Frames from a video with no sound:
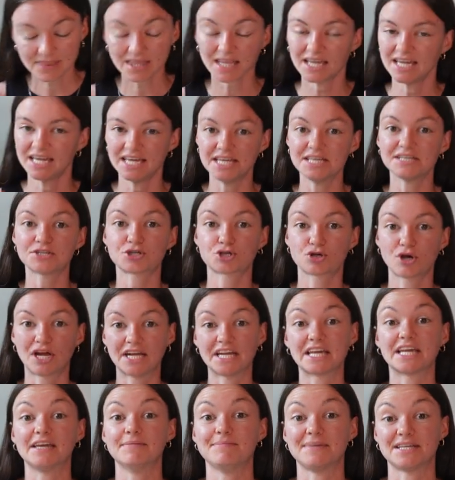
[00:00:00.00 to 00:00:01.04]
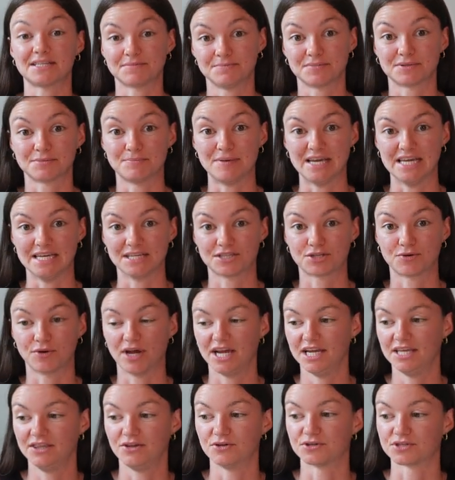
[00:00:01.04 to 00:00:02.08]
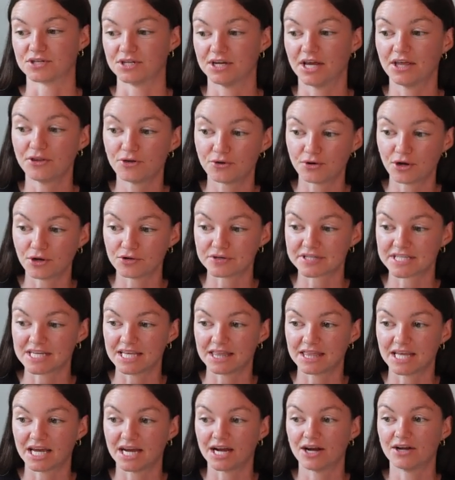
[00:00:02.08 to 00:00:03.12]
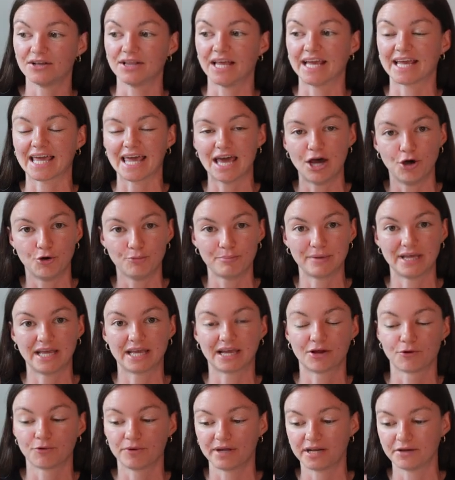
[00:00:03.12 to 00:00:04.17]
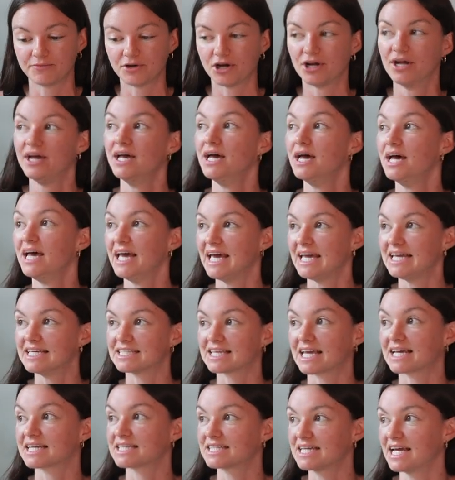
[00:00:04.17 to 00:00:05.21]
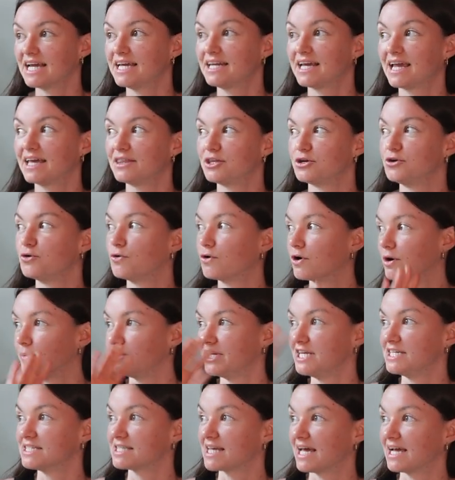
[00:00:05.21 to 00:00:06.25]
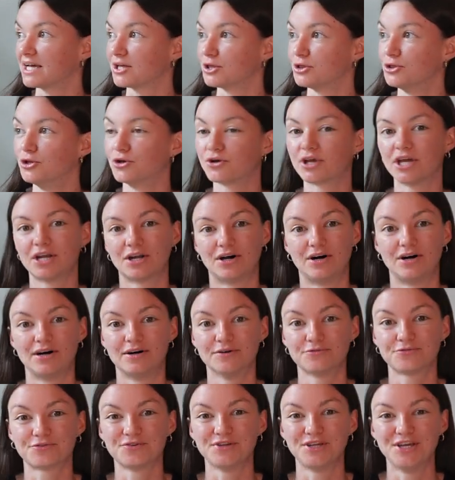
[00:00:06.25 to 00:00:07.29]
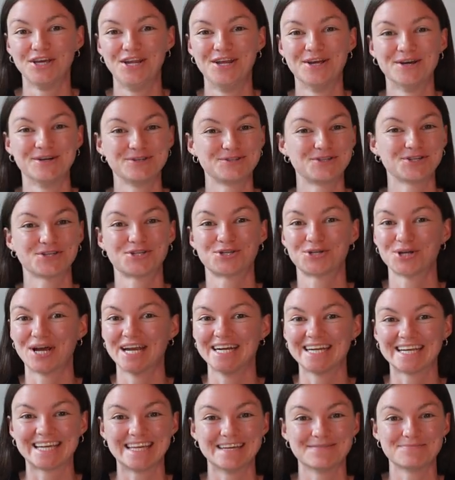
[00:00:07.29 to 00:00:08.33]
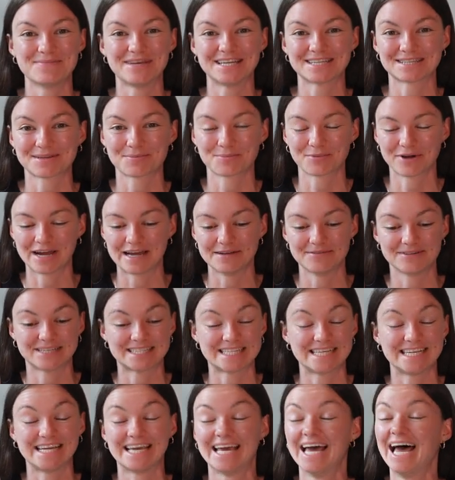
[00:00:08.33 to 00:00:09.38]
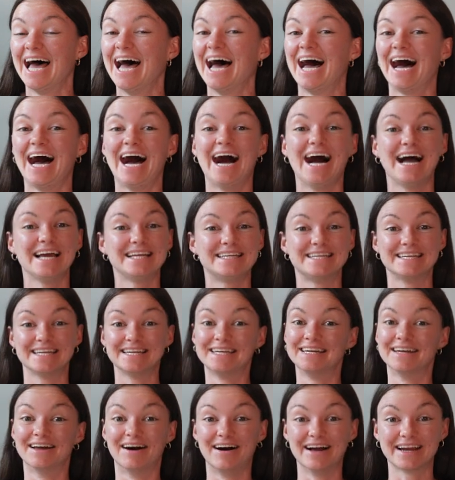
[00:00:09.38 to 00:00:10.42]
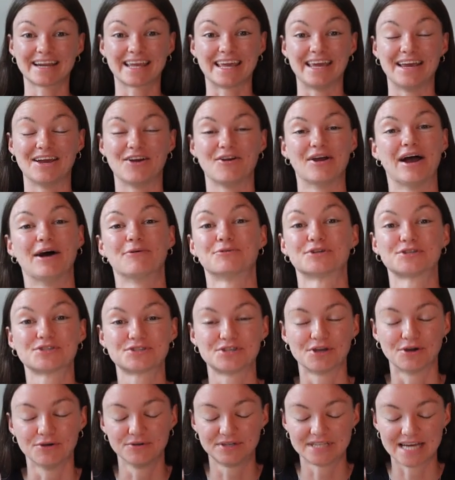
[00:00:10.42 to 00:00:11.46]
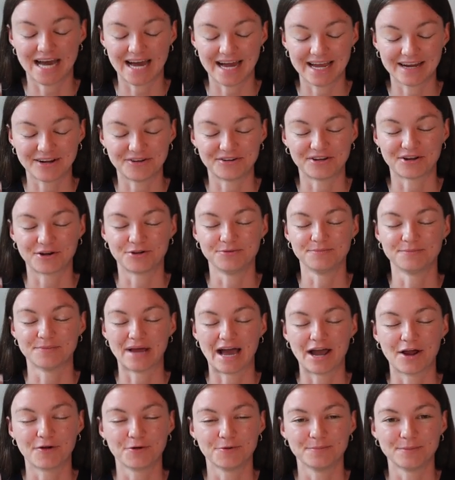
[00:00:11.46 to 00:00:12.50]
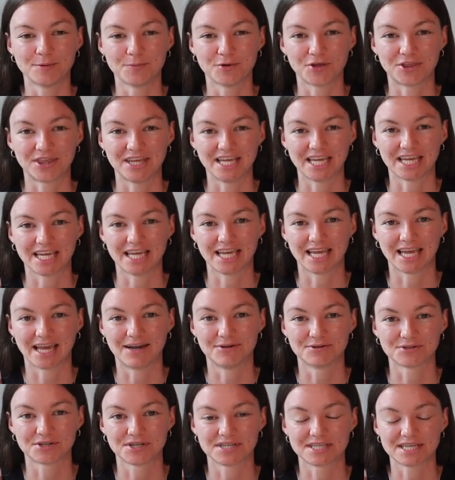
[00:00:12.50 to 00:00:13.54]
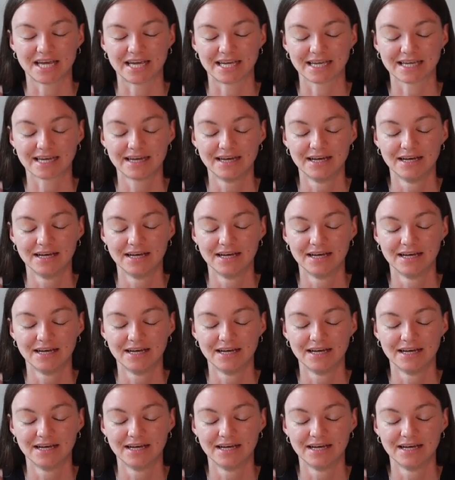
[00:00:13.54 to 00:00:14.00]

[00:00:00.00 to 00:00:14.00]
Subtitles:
He's trying to give me some space, right? There's another nurse in there like helping or whatever. He's like standing at the door, but he's like looking off, you know, just trying to give me some privacy. I did not care. I was so tired. I remember thinking, I was just like,